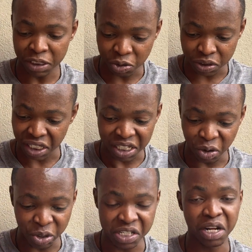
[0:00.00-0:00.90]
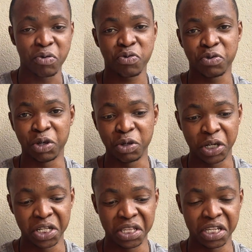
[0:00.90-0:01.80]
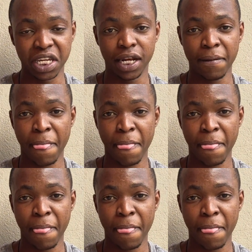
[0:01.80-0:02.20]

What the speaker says: She was like, no, it's enough, you're hurting the kid.